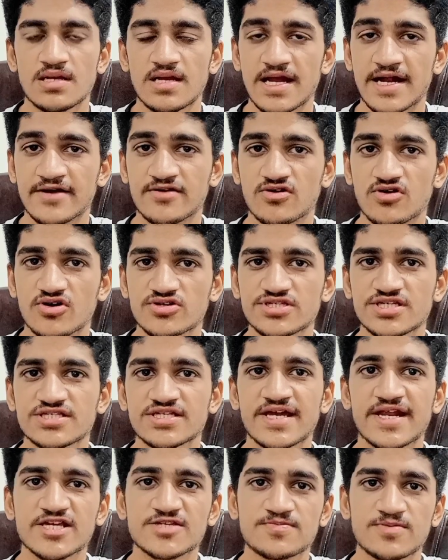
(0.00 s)
and causes
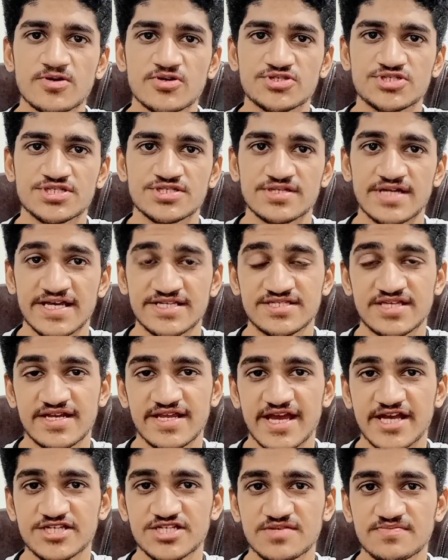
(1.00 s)
an explosion, as the
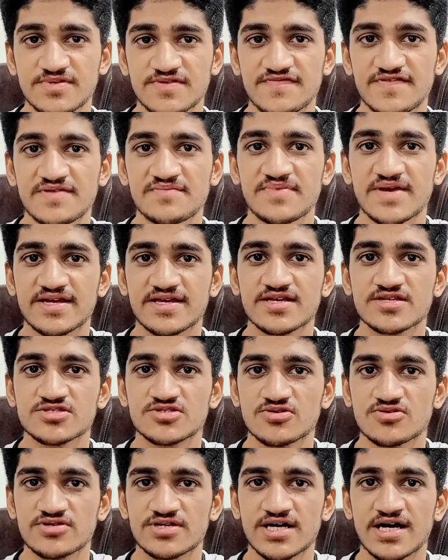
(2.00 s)
reaction between baking
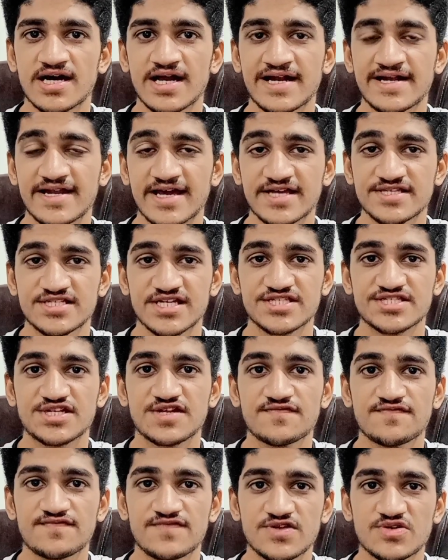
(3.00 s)
soda and
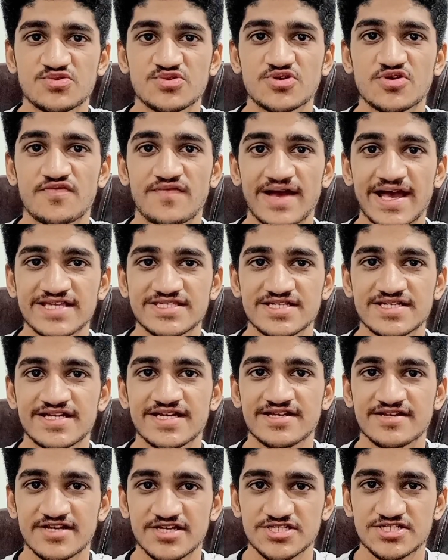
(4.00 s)
digestive fluid of
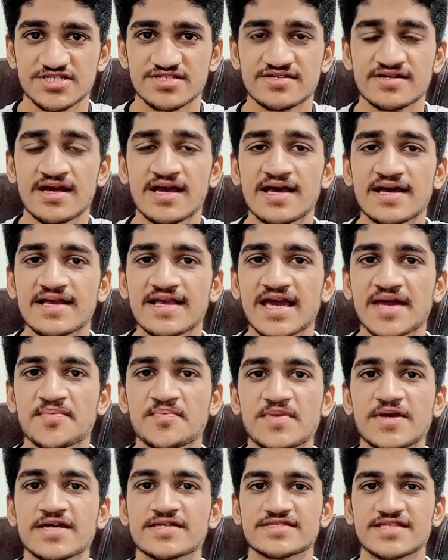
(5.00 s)
acidic nature
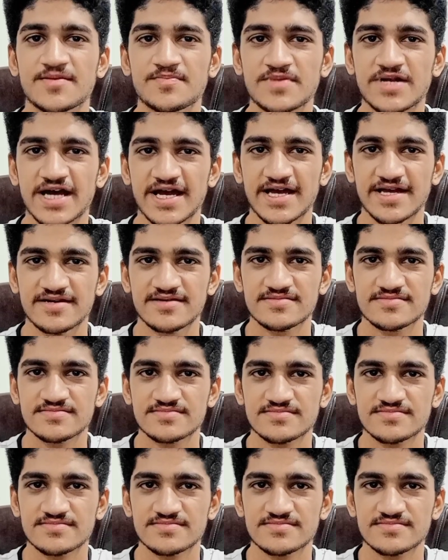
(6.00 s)
can make them die.